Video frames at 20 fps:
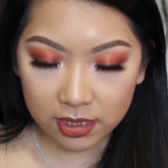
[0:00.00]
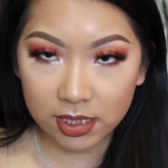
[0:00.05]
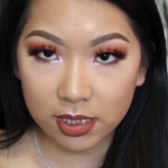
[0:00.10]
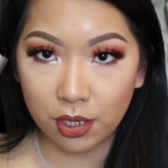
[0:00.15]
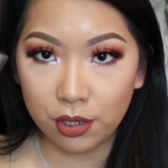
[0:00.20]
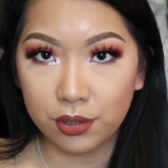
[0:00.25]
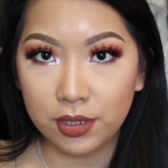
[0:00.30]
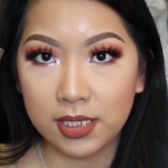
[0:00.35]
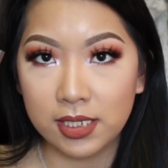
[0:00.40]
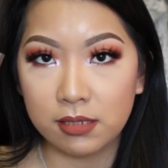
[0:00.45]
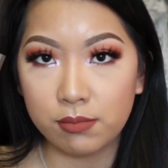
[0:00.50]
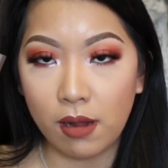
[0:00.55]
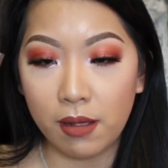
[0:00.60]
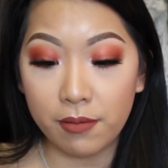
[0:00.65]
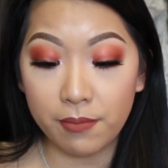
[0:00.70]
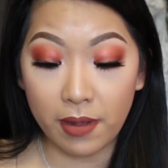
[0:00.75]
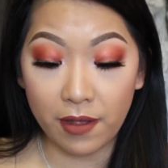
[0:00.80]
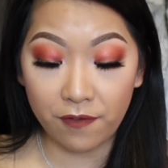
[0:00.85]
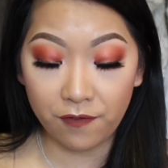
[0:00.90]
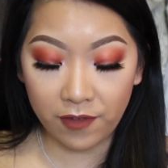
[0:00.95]
So this is
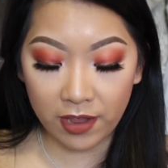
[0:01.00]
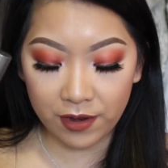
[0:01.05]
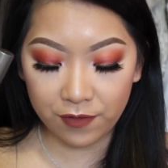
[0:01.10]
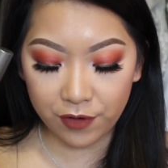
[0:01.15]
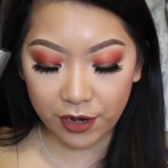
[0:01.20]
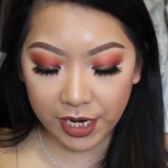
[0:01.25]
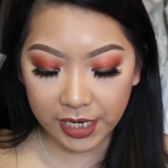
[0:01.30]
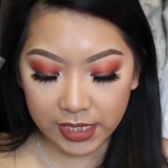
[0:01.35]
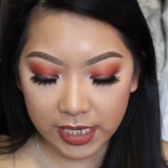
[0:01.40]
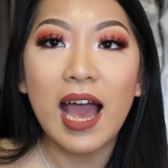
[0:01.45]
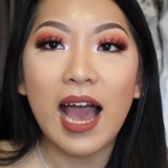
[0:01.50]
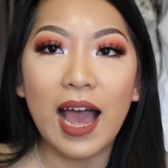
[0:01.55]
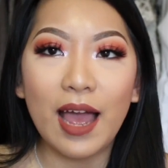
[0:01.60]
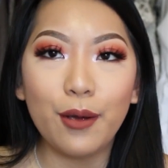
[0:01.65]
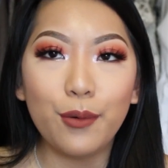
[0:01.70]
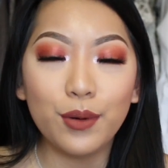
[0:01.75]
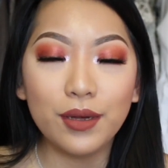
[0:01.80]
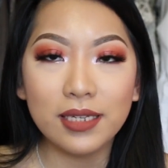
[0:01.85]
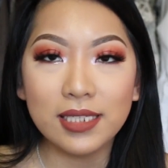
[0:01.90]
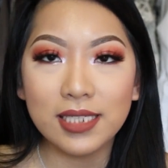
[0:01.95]
probably my favorite.
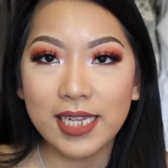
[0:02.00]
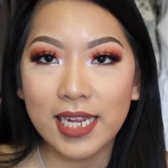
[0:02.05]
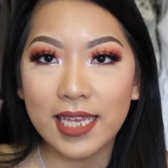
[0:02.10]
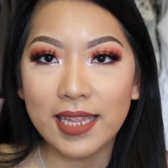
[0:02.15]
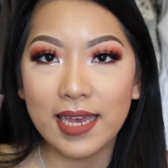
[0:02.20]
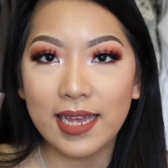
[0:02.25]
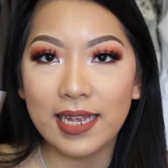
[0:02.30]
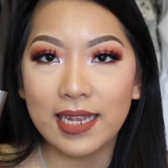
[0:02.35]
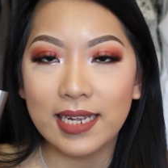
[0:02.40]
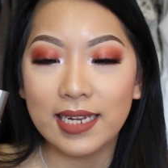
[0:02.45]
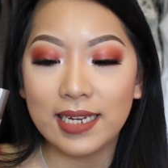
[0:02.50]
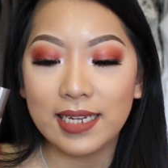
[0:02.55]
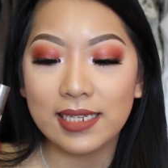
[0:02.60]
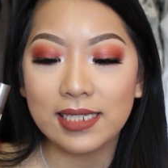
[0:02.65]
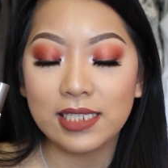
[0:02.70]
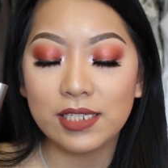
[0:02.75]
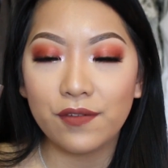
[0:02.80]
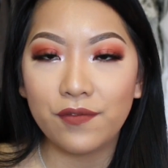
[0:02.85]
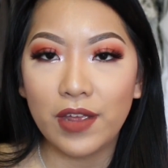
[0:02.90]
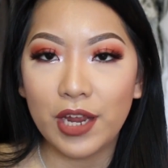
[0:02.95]
I will say that it
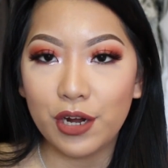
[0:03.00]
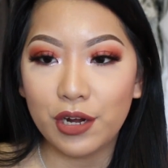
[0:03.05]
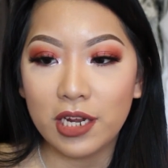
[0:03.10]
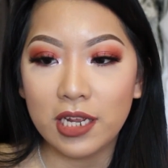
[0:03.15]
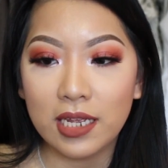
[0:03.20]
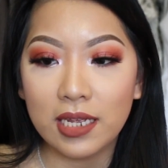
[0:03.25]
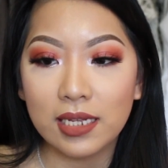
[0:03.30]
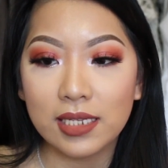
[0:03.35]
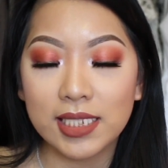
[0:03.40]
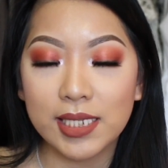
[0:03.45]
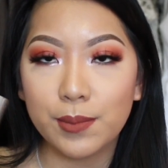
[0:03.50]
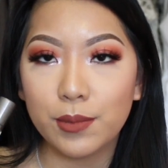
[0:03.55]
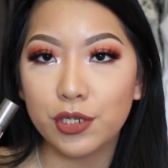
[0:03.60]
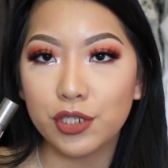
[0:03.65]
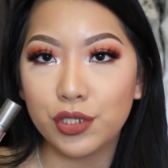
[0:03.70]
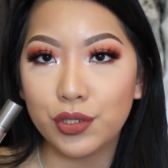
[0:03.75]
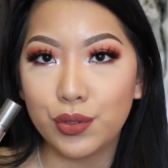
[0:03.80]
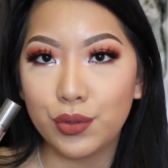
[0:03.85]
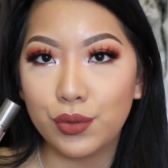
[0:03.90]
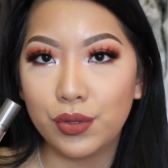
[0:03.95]
is very similar
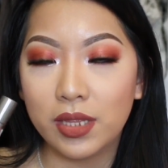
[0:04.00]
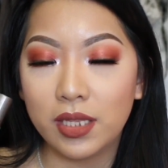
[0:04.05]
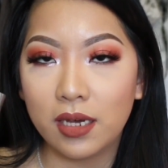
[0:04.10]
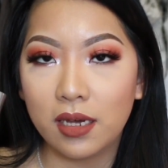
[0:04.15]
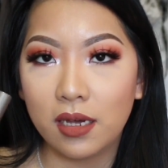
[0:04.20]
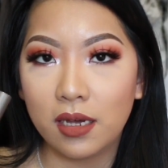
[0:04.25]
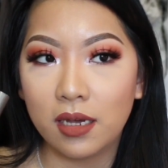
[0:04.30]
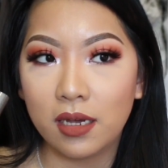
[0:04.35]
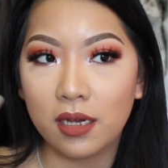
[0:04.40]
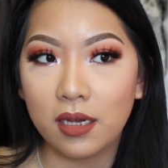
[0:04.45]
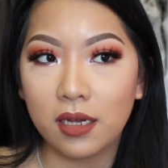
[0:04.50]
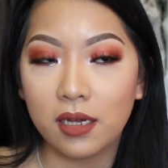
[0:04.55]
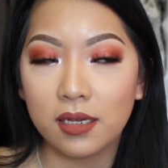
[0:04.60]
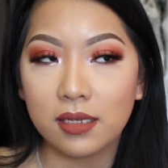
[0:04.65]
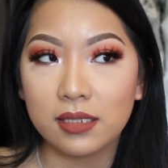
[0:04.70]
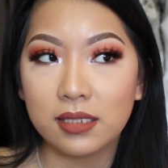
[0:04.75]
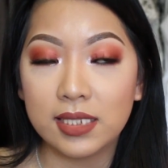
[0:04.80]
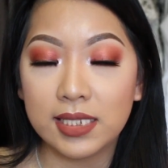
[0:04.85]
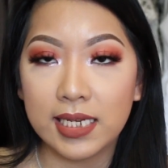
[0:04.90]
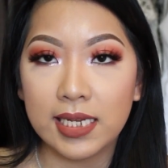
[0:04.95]
to the
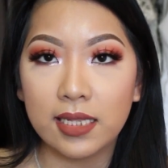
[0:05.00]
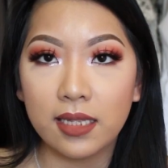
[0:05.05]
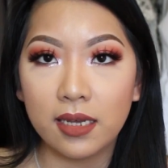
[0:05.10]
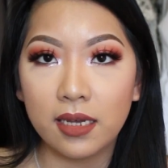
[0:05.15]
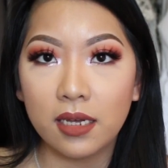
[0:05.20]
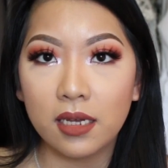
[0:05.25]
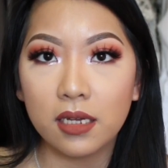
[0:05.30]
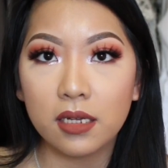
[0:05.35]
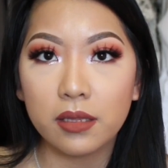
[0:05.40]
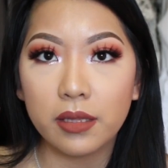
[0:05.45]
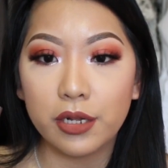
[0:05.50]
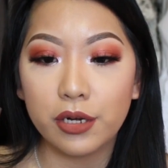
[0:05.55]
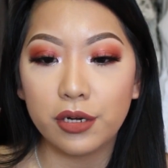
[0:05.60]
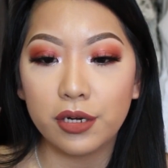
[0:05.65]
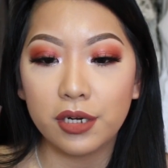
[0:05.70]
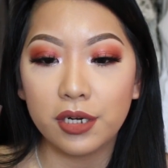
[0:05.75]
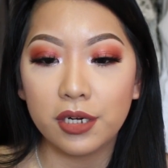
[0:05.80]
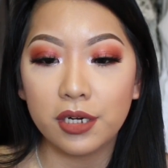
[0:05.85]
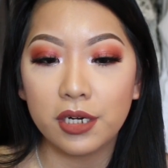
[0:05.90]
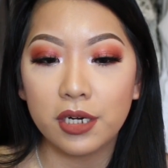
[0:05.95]
Stila
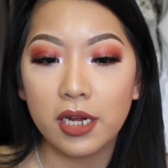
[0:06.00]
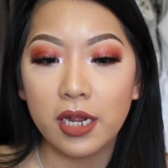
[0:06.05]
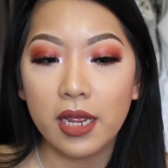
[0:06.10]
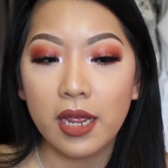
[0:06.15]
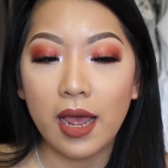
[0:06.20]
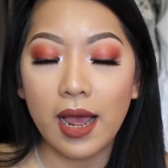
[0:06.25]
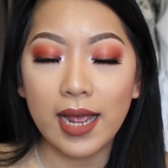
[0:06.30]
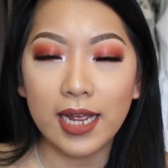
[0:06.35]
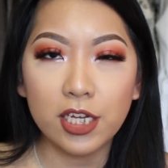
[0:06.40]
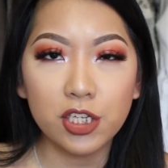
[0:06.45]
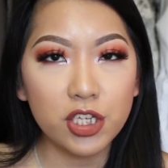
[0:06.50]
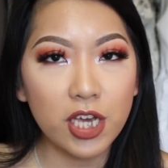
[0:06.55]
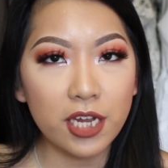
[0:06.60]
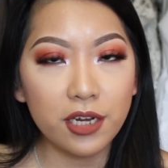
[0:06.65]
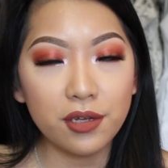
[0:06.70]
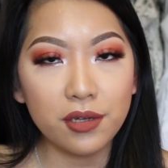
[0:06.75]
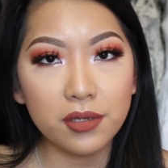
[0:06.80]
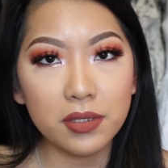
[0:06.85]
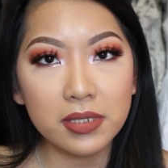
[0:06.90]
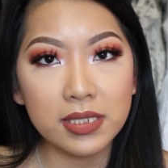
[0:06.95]
glitter
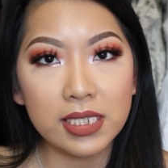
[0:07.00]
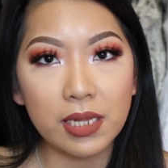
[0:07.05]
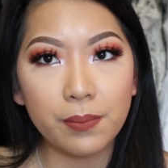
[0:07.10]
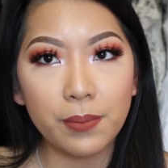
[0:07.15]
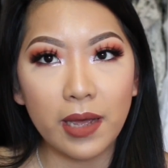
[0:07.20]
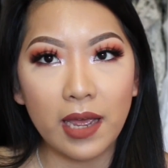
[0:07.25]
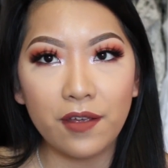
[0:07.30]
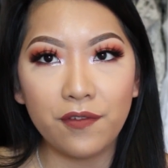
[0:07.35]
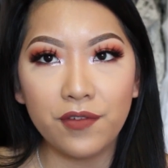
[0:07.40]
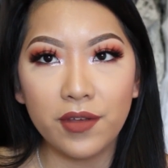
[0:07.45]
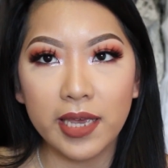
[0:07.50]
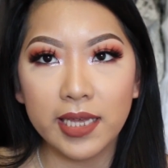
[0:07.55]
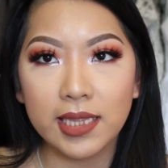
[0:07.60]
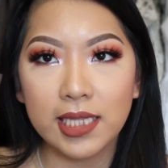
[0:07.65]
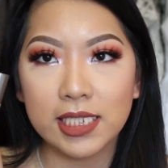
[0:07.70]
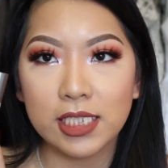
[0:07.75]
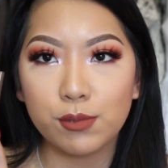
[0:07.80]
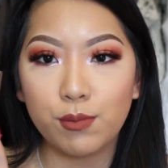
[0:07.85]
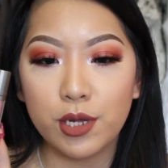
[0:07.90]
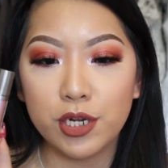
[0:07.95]
eyeshadows, but I feel like
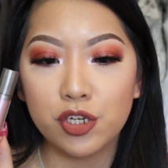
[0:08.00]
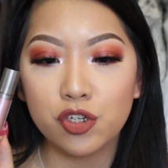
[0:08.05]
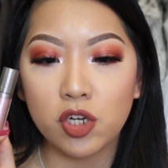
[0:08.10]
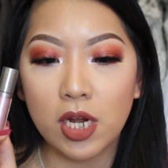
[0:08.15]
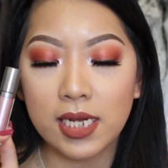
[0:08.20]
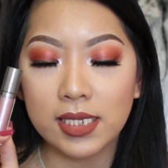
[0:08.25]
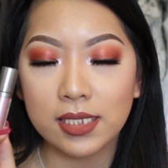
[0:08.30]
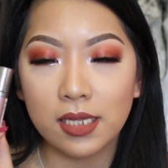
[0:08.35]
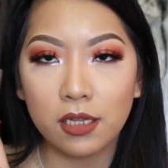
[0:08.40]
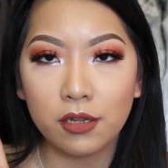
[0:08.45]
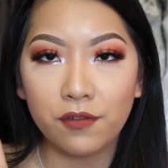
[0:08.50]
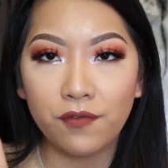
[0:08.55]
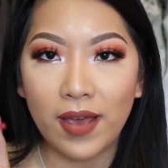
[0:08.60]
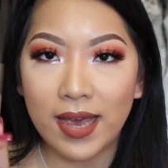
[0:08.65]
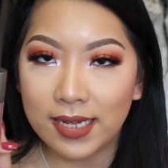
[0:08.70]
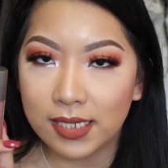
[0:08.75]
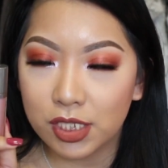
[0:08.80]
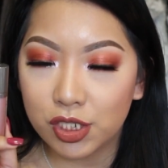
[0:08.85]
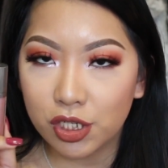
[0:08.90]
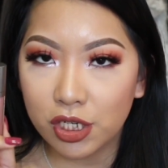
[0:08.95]
this one dries a little
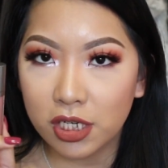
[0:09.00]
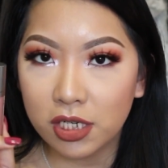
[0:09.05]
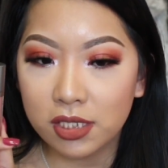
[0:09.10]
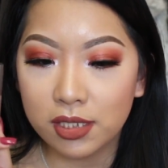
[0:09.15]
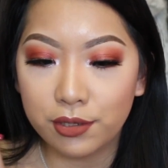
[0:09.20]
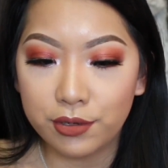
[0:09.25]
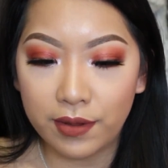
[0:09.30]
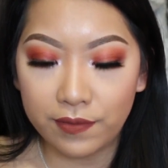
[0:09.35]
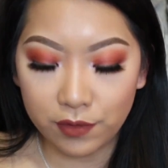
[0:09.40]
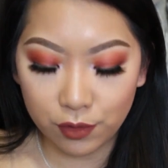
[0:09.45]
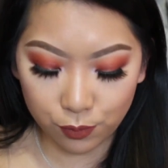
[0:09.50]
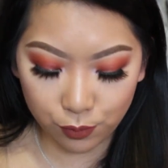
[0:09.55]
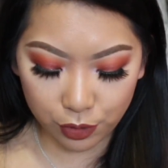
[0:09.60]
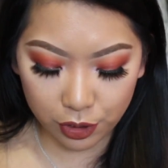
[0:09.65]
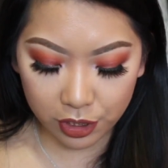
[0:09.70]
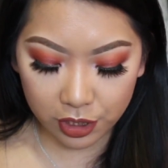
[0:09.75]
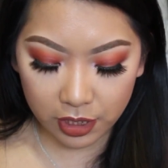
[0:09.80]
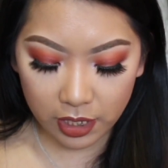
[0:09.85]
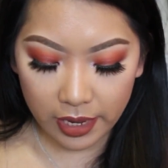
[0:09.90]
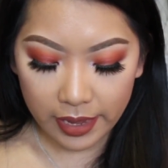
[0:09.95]
faster, so you have to
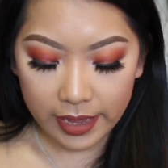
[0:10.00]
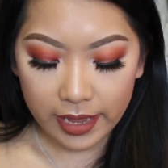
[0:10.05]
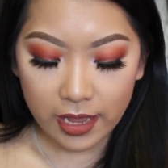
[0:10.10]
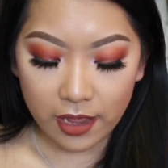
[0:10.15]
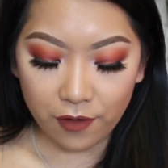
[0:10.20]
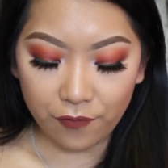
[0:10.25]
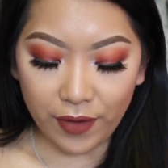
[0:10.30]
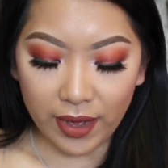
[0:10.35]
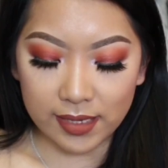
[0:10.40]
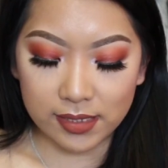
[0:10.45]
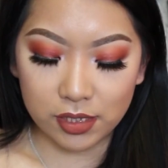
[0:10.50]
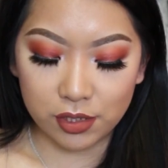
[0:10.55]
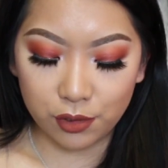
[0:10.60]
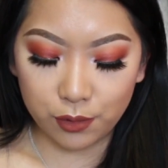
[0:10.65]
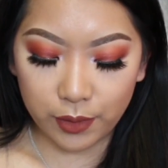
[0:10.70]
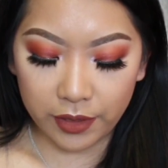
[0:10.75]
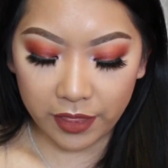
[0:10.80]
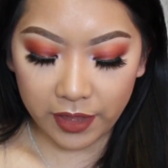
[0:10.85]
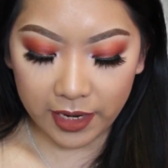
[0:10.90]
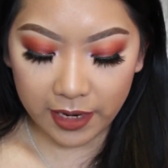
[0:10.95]
work faster
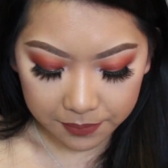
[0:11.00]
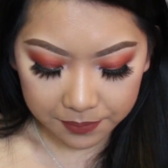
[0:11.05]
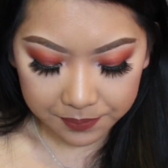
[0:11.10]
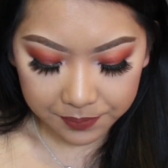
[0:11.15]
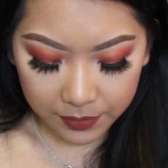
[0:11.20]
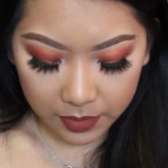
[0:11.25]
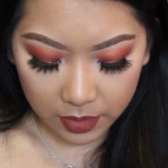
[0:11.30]
with it.